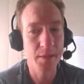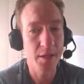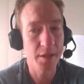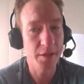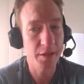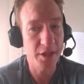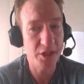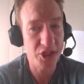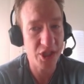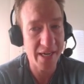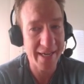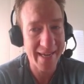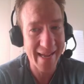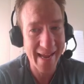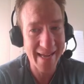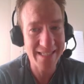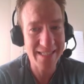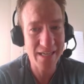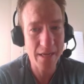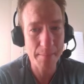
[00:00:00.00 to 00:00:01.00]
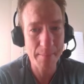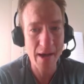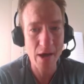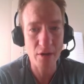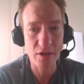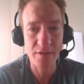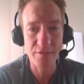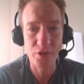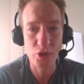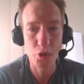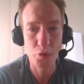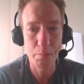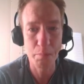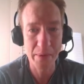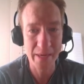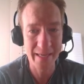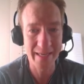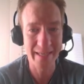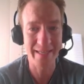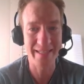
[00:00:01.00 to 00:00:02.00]
The gigantic amount of
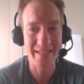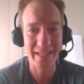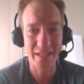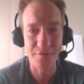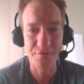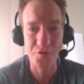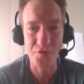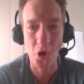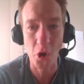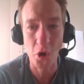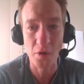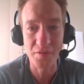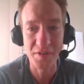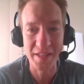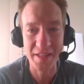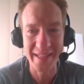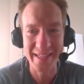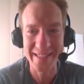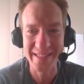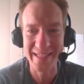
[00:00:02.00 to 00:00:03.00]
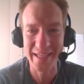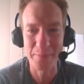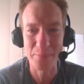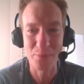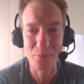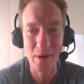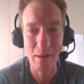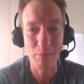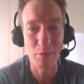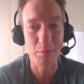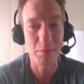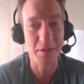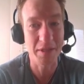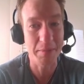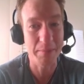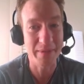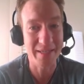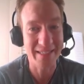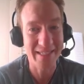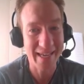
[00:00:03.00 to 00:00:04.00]
stupidity involved in this can
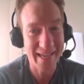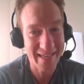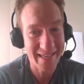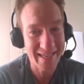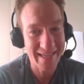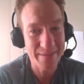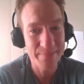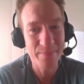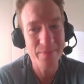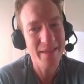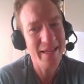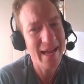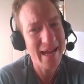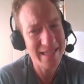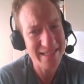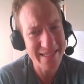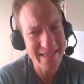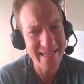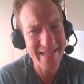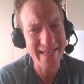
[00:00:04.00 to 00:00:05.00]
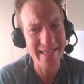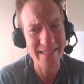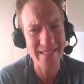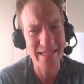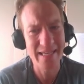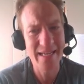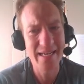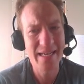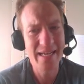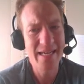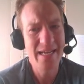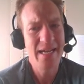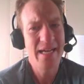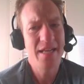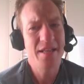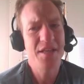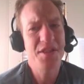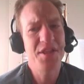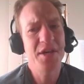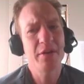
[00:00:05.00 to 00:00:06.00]
probably be taken as a hint
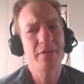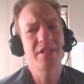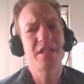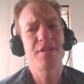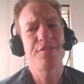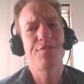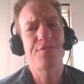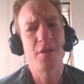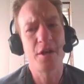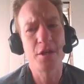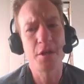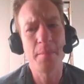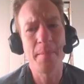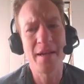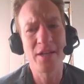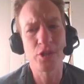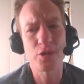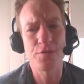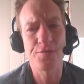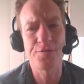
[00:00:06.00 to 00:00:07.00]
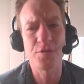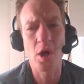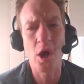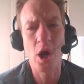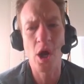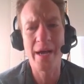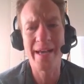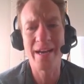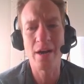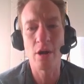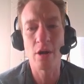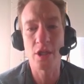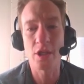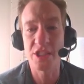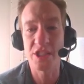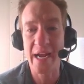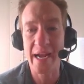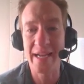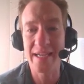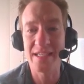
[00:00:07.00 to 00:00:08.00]
that there is a fundamental flaw in our
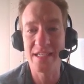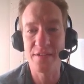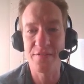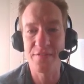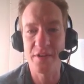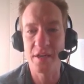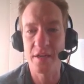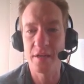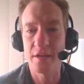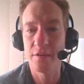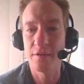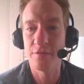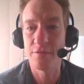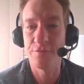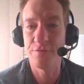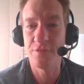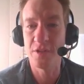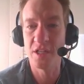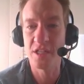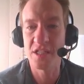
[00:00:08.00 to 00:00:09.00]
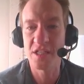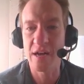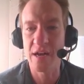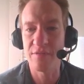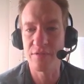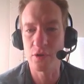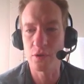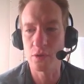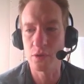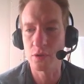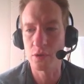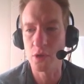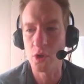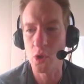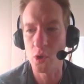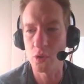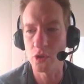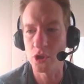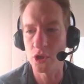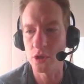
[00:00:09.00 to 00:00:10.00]
scientific, philosophical
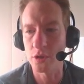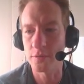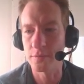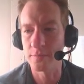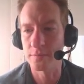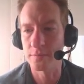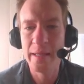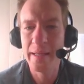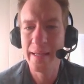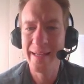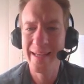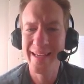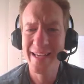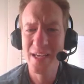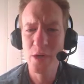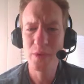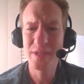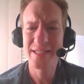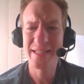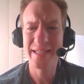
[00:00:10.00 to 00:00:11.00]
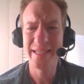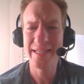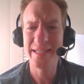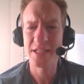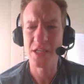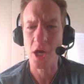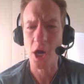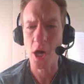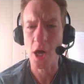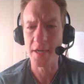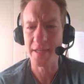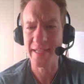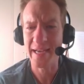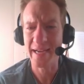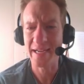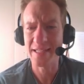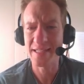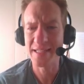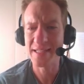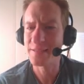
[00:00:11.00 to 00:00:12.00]
culture. It was these
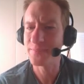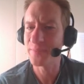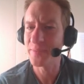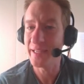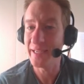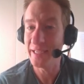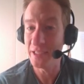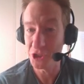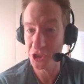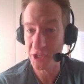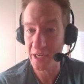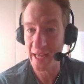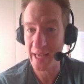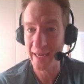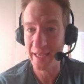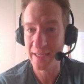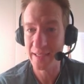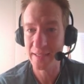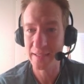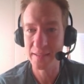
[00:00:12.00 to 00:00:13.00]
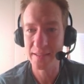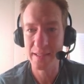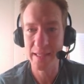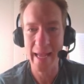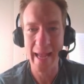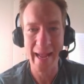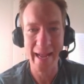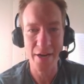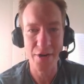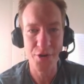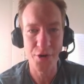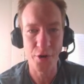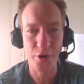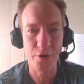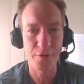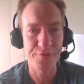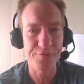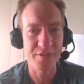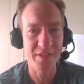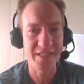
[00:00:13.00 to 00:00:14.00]
contexts in genetics and
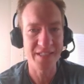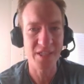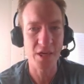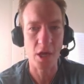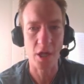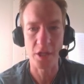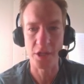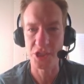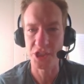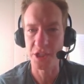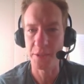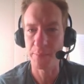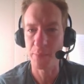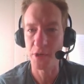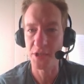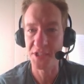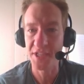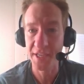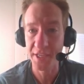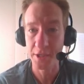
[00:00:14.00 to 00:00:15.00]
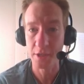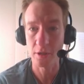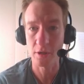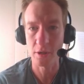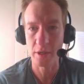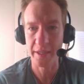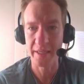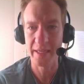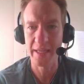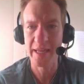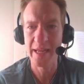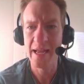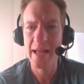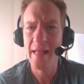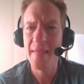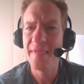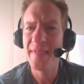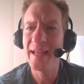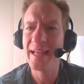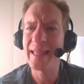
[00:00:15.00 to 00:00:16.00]
nerve physiology particularly
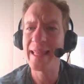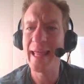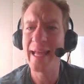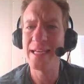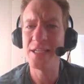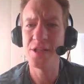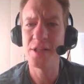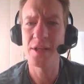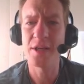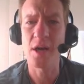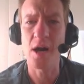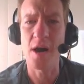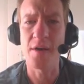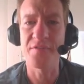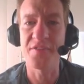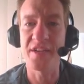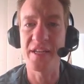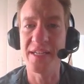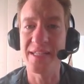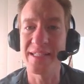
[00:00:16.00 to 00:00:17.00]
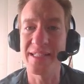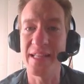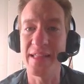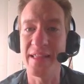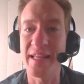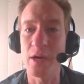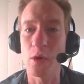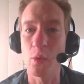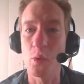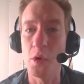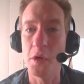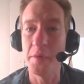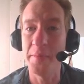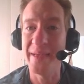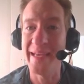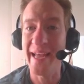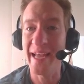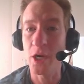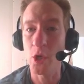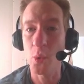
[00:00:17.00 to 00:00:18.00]
that led to the confidence that there would
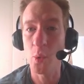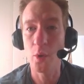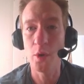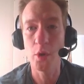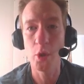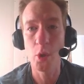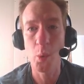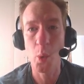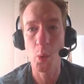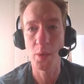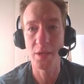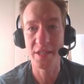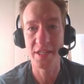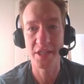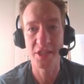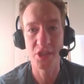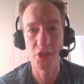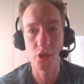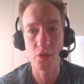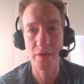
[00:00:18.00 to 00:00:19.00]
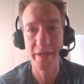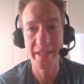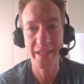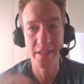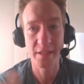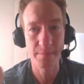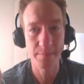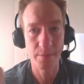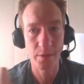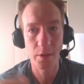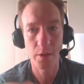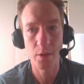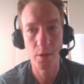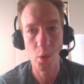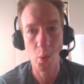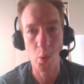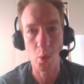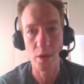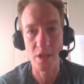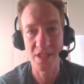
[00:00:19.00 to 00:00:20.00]
be a quote-unquote discrete,
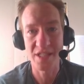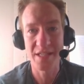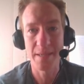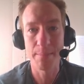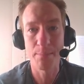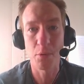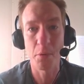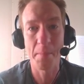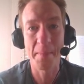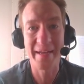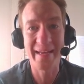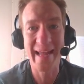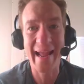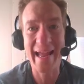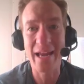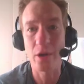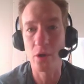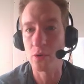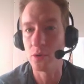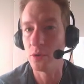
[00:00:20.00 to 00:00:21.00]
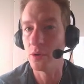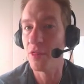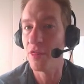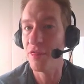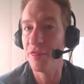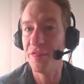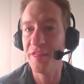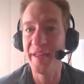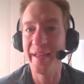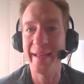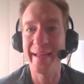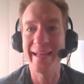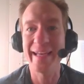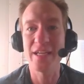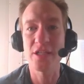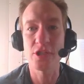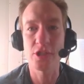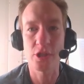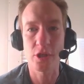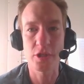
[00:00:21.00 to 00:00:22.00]
or simple mechanical thing
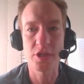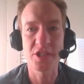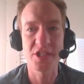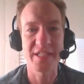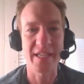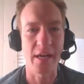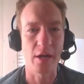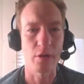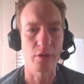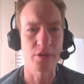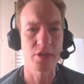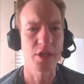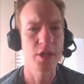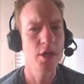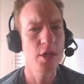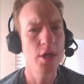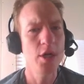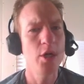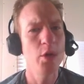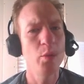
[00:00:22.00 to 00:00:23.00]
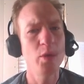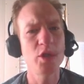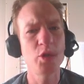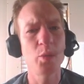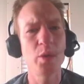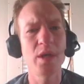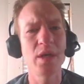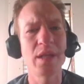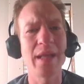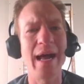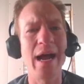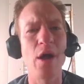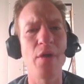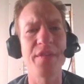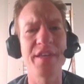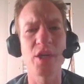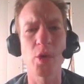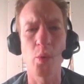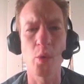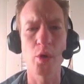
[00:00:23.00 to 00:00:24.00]
in certain cells, which would allow
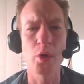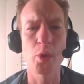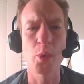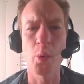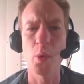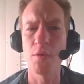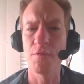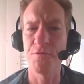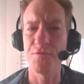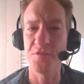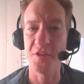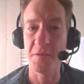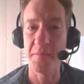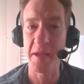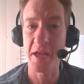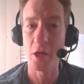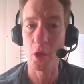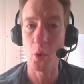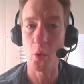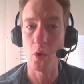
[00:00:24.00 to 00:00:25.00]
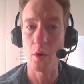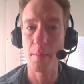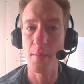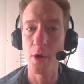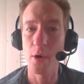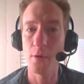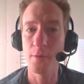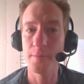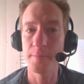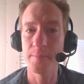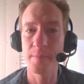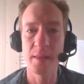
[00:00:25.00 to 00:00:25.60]
the quote-unquote female hormone